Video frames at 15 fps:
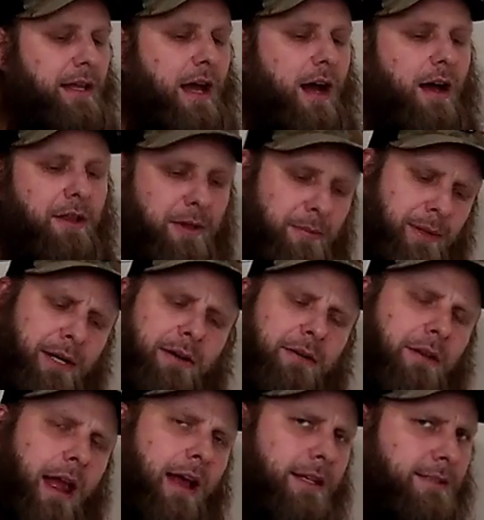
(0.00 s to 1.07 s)
The
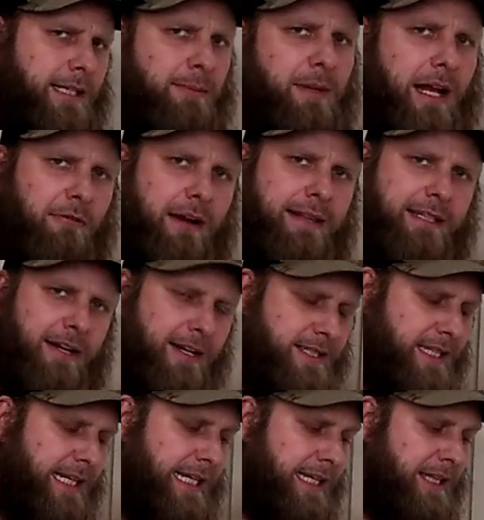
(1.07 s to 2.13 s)
beer, it seemed like right there
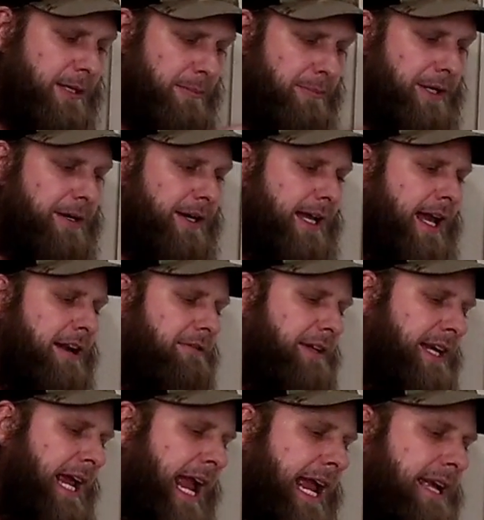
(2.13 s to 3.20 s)
at the end, the beer kind of
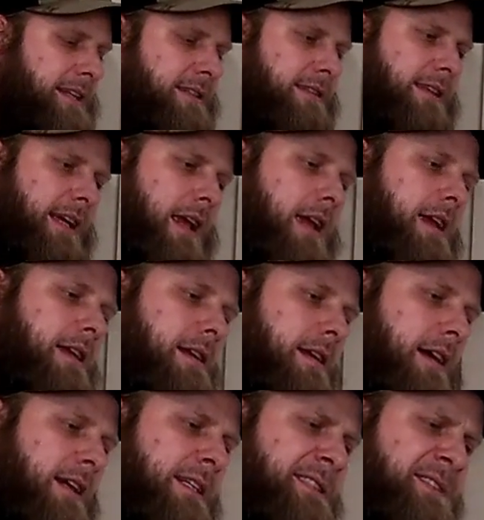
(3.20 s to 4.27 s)
enhanced the heat
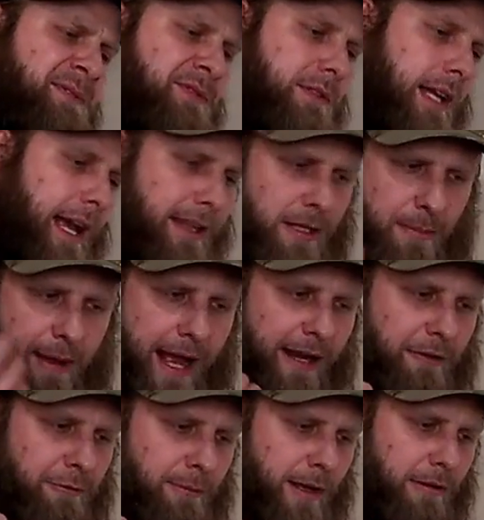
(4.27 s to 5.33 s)
at the
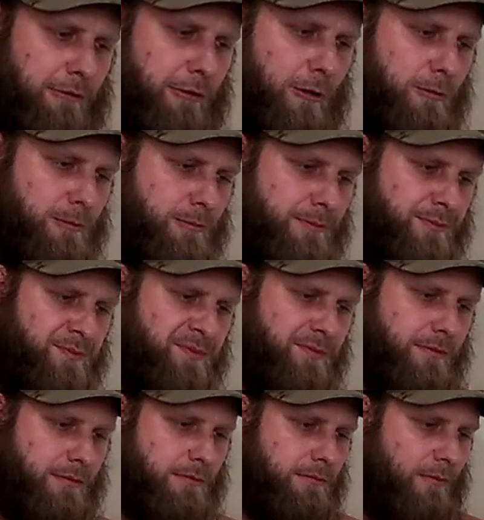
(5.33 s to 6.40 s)
back of my throat.
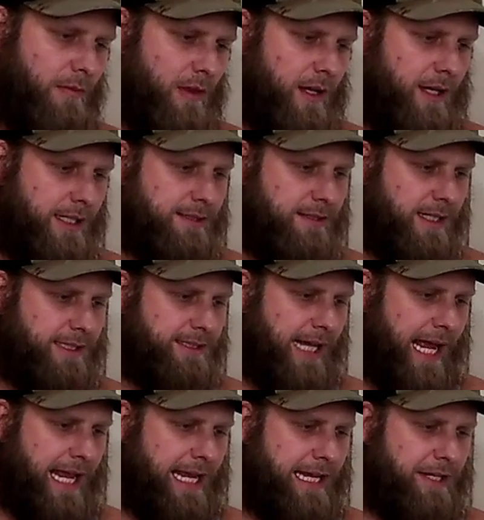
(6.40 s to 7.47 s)
It says
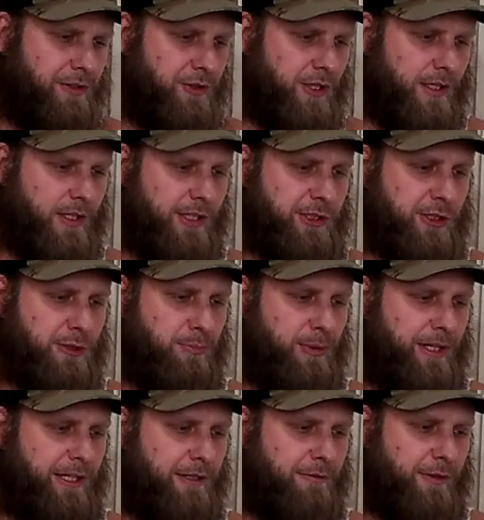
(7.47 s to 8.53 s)
a delicious
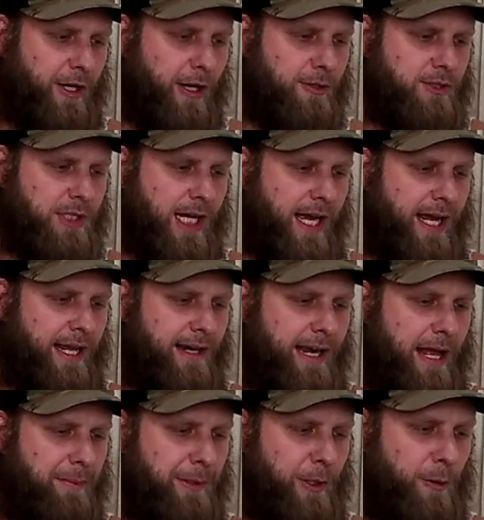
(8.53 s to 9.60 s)
blend of ghost cayenne and
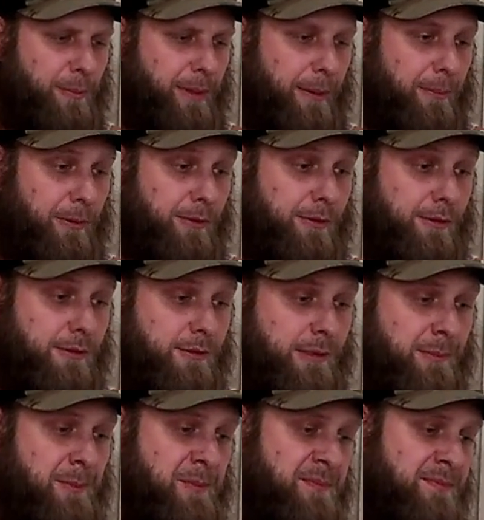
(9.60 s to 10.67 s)
habanero
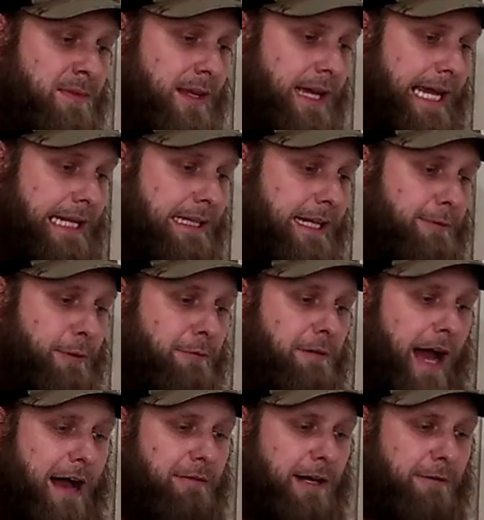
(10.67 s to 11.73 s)
peppers. Heat level
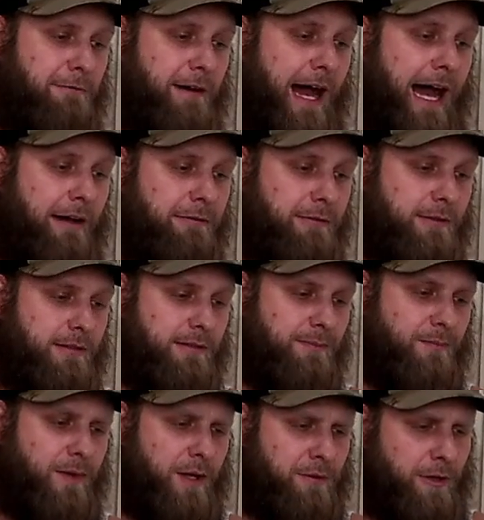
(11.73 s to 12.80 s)
5 out of 5.
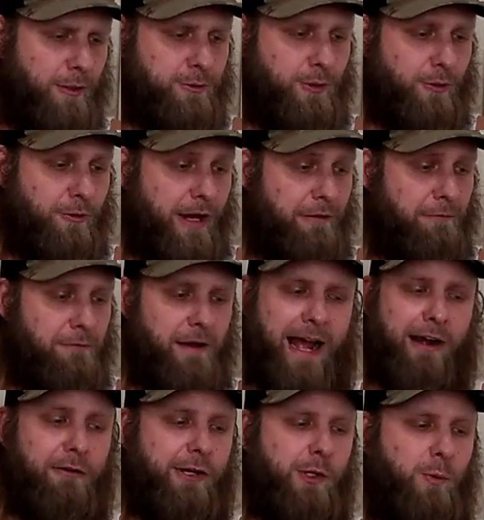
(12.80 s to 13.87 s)
Those who crave
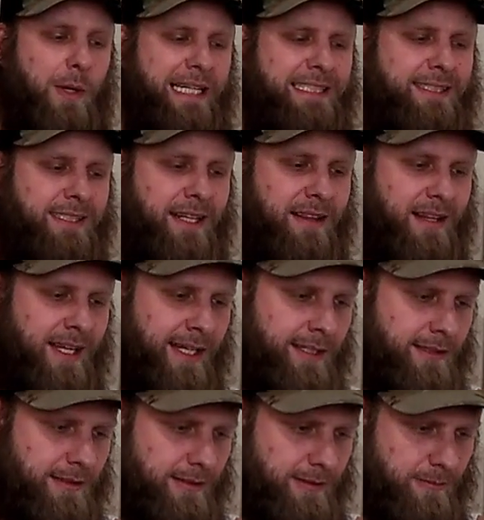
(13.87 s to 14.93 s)
fiery wings and
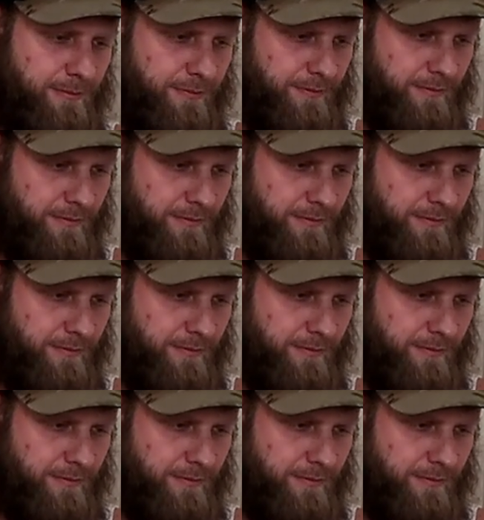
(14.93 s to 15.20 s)
things.